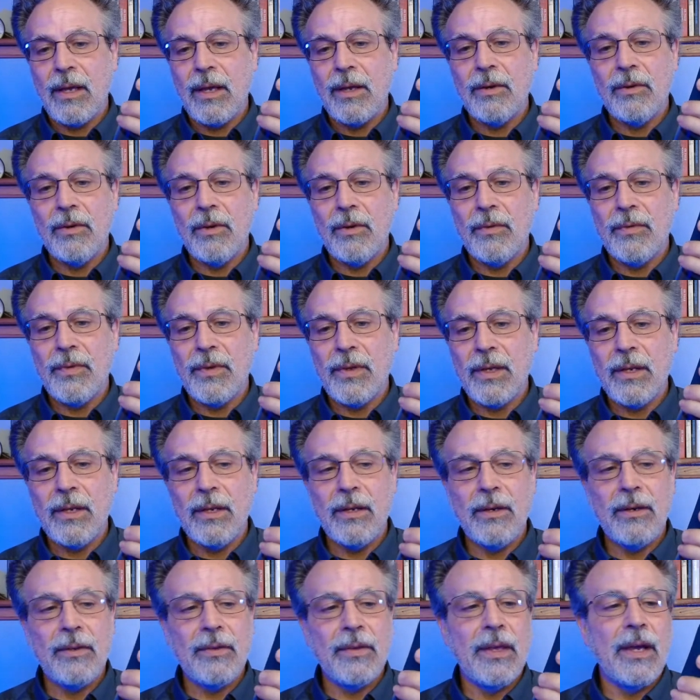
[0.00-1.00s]
I don't know if you can
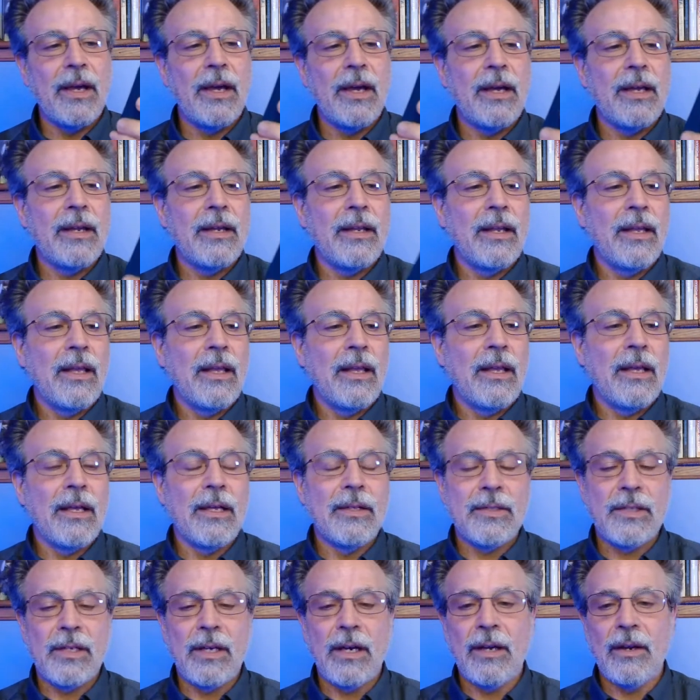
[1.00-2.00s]
hear that.
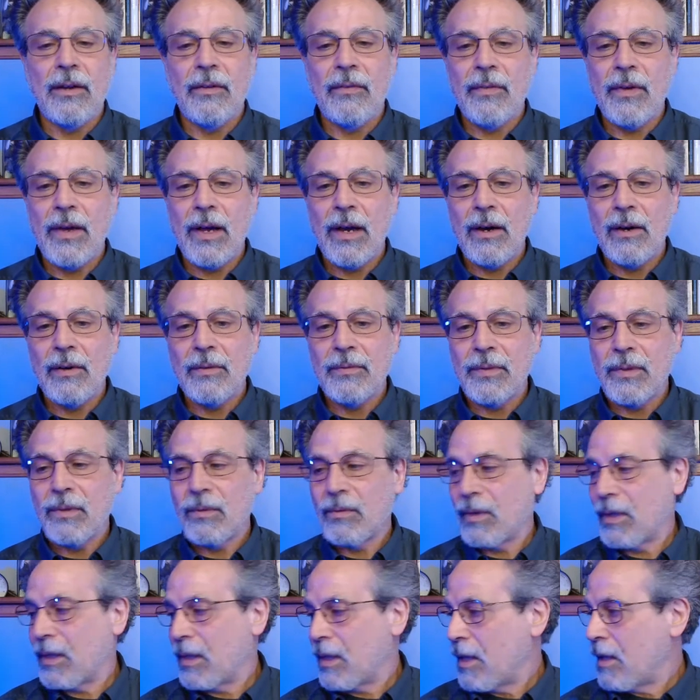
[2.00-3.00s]
It's got a valve
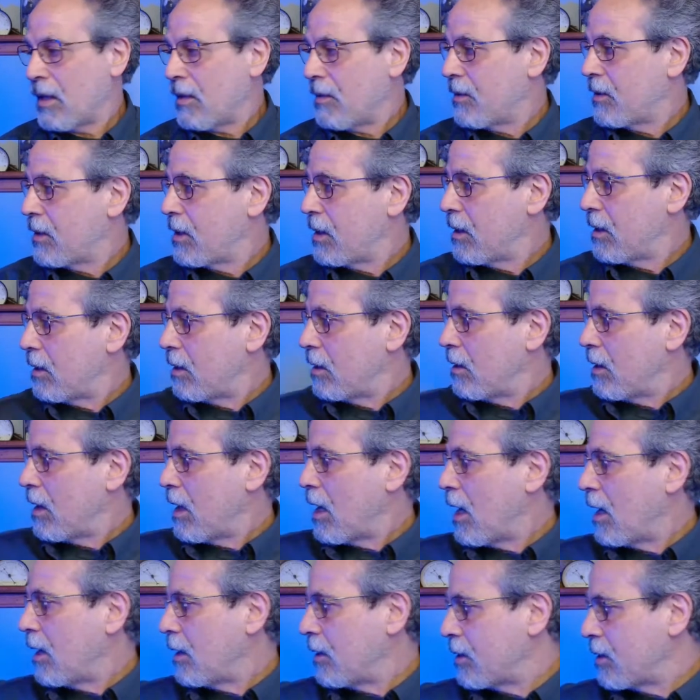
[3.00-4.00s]
to release it,
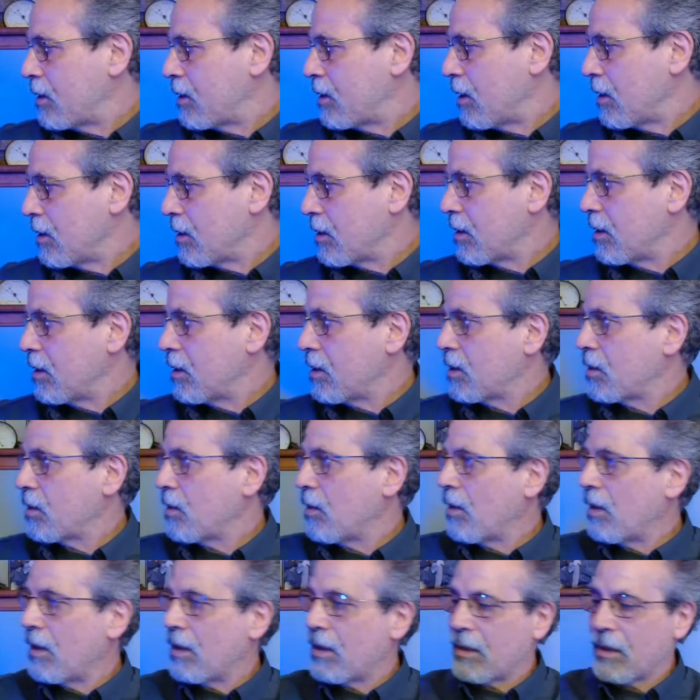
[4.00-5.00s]
as does this
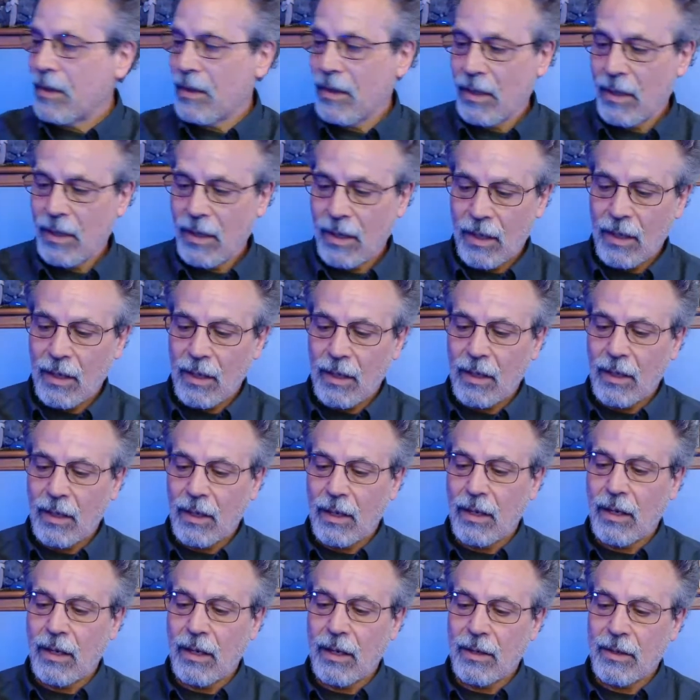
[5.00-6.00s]
one.
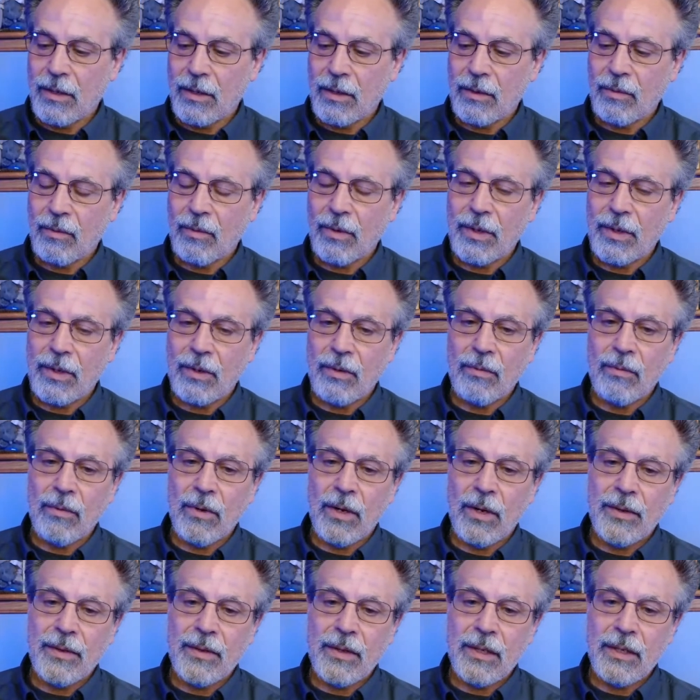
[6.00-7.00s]
When you
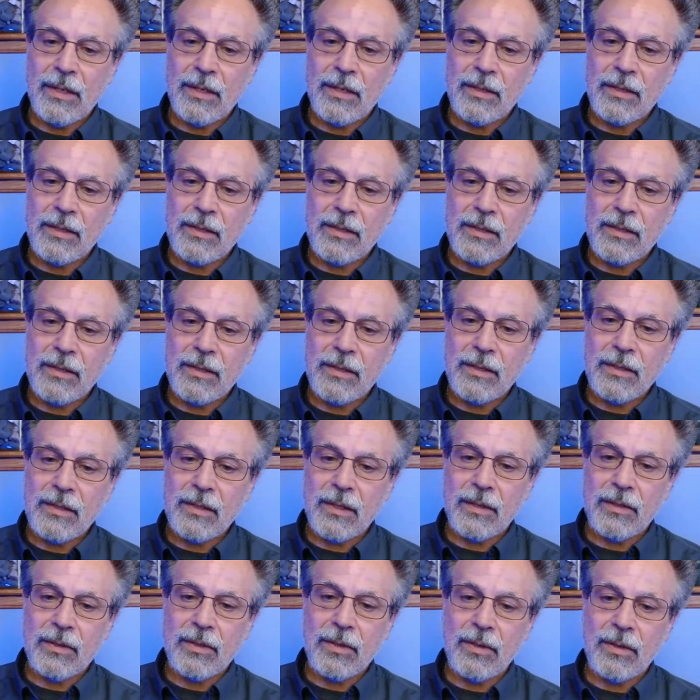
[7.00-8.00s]
run this and
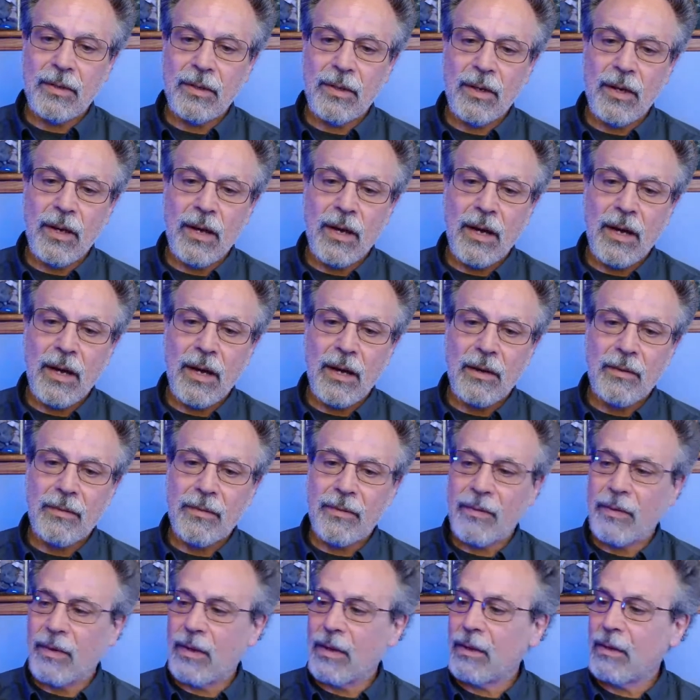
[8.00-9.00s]
turn it off,
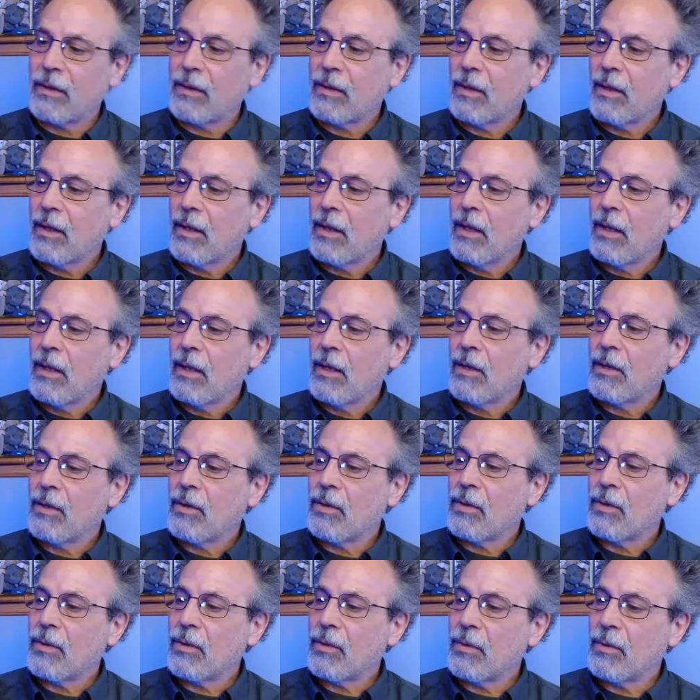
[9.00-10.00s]
and
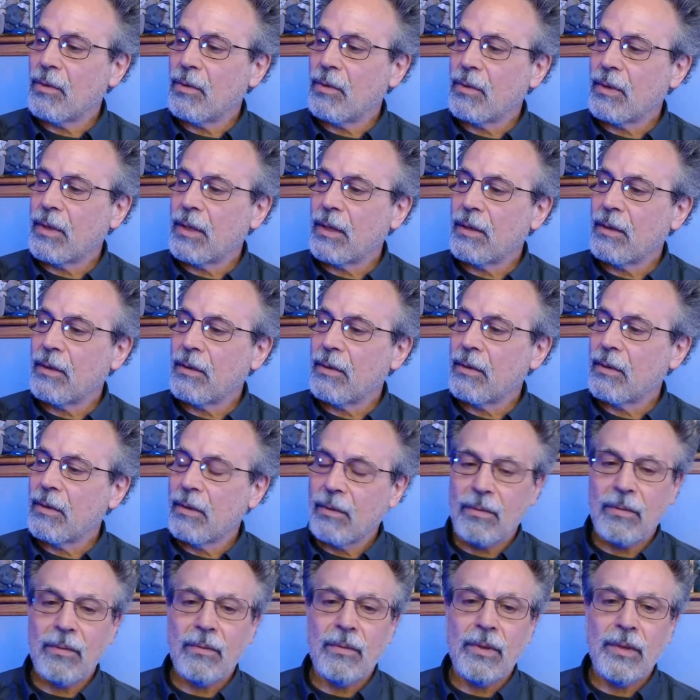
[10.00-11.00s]
you can
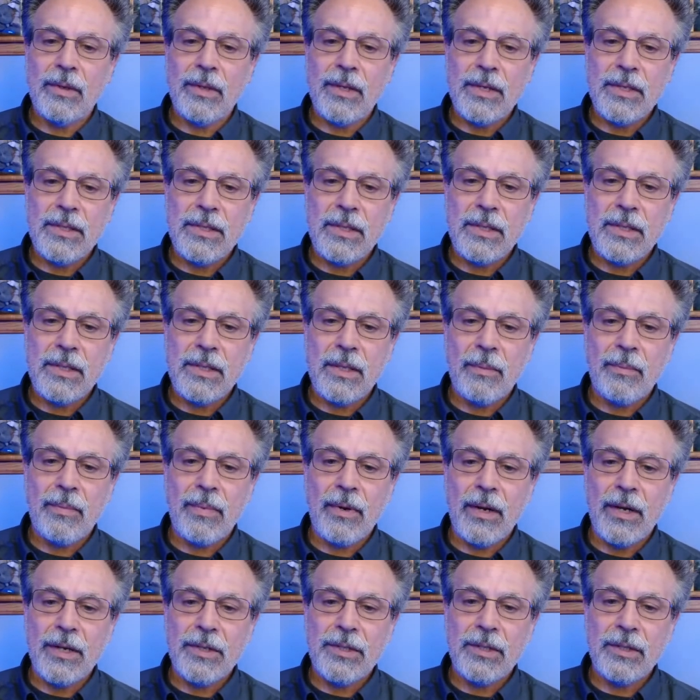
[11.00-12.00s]
release the
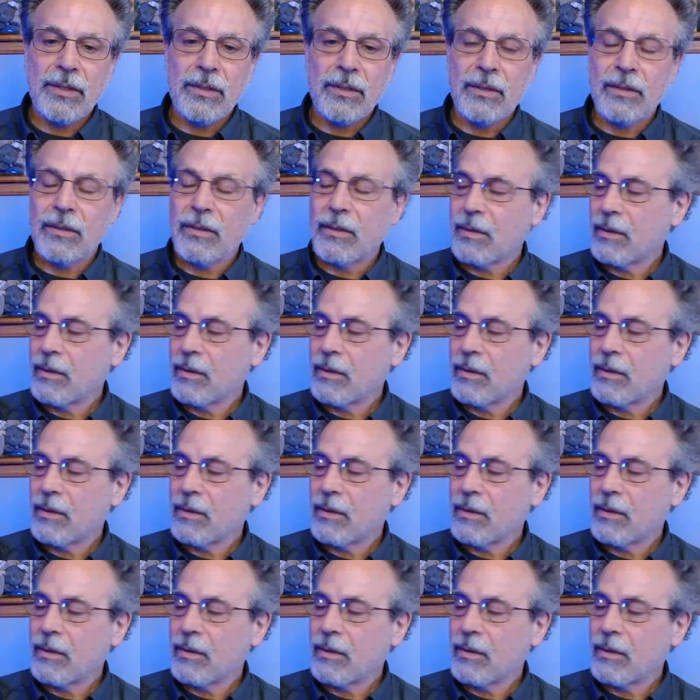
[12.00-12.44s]
pressure